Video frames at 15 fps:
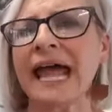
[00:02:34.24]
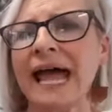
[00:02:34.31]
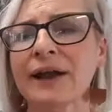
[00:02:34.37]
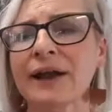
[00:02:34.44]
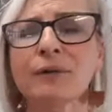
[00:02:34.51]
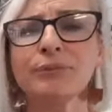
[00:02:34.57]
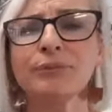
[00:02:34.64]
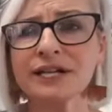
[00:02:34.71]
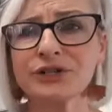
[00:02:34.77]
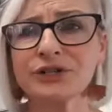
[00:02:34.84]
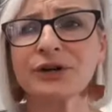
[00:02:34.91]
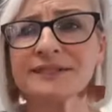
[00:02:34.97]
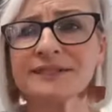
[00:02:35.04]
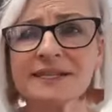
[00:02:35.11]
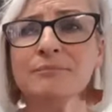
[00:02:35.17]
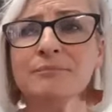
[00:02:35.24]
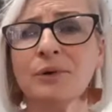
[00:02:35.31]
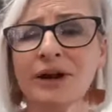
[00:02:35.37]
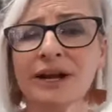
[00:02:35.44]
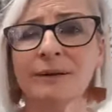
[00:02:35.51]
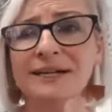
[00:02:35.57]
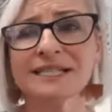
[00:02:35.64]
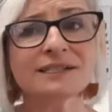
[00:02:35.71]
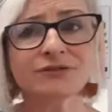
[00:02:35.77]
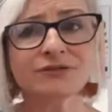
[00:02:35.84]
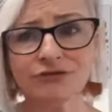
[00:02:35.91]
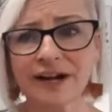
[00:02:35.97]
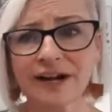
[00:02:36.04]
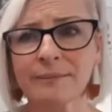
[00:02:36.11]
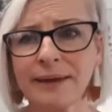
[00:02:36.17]
And I'm pretty sure at some point I must
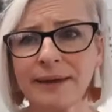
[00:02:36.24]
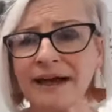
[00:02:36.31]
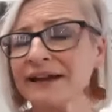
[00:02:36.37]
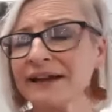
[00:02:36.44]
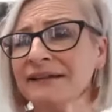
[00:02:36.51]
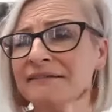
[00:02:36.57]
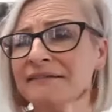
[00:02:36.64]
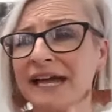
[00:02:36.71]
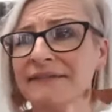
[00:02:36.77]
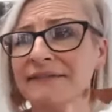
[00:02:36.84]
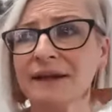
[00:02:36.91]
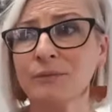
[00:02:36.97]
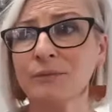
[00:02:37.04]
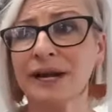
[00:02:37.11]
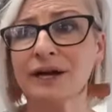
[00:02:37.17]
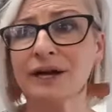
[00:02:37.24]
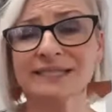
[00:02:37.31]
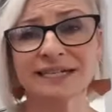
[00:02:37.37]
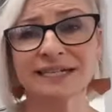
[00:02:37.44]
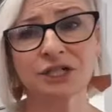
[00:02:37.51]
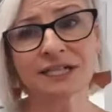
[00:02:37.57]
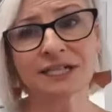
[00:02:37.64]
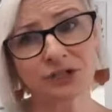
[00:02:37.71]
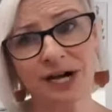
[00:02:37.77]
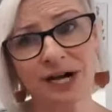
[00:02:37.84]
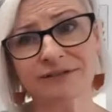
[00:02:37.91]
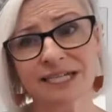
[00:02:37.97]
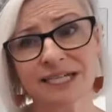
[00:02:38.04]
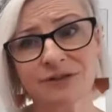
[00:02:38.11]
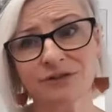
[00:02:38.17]
have read about it, and then when I was actually
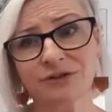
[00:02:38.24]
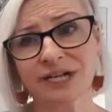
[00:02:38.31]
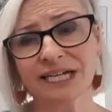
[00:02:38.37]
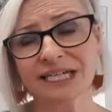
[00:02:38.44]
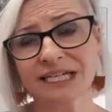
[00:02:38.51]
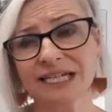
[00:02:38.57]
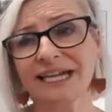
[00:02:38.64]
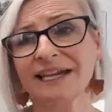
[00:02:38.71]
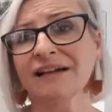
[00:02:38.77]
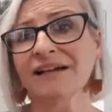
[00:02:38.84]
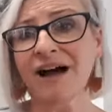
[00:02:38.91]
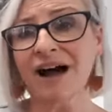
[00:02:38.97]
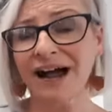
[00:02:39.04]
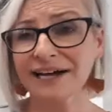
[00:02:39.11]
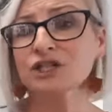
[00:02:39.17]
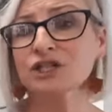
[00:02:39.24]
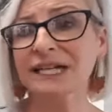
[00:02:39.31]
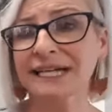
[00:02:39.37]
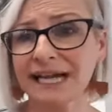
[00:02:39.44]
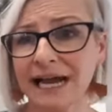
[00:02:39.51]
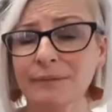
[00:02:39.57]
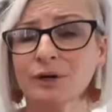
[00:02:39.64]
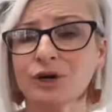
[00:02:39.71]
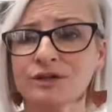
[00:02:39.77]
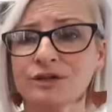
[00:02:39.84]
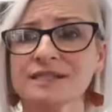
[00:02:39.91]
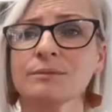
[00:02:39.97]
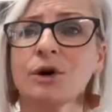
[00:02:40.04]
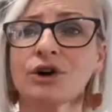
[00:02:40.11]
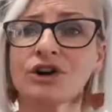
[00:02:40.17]
traveling through Italy, I actually came
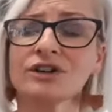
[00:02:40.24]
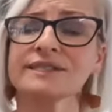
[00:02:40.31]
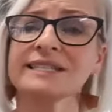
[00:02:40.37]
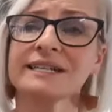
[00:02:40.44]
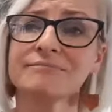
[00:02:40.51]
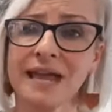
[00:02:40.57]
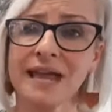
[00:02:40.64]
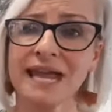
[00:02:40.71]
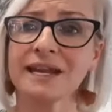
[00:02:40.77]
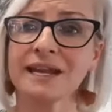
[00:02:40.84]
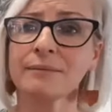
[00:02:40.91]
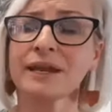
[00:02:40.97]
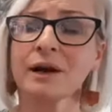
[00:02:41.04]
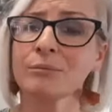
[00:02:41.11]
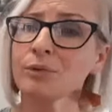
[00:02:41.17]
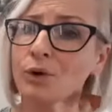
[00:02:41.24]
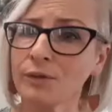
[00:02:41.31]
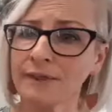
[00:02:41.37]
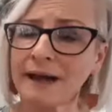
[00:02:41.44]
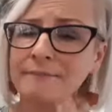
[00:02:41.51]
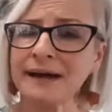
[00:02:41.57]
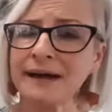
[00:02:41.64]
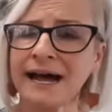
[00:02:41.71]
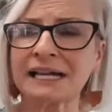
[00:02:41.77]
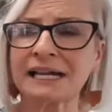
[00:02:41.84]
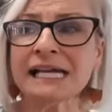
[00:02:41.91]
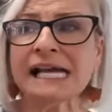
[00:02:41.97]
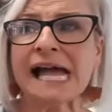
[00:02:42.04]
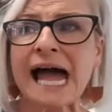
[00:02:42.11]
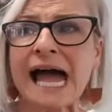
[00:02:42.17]
across some encaustic medium, and I brought that back,
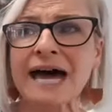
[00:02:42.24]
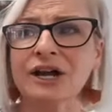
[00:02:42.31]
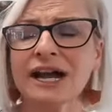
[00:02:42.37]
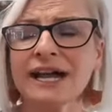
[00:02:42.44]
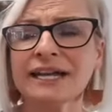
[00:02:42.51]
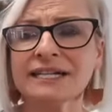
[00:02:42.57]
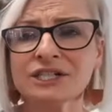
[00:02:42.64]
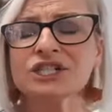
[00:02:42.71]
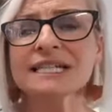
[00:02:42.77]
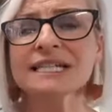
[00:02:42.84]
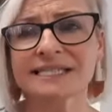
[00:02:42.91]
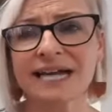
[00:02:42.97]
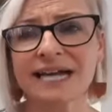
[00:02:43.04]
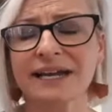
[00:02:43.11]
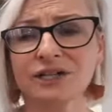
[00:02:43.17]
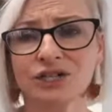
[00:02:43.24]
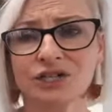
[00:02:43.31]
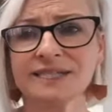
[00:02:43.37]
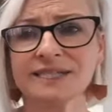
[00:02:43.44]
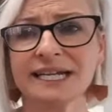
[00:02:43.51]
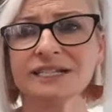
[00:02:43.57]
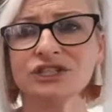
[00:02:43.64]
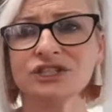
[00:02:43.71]
and I initially started using it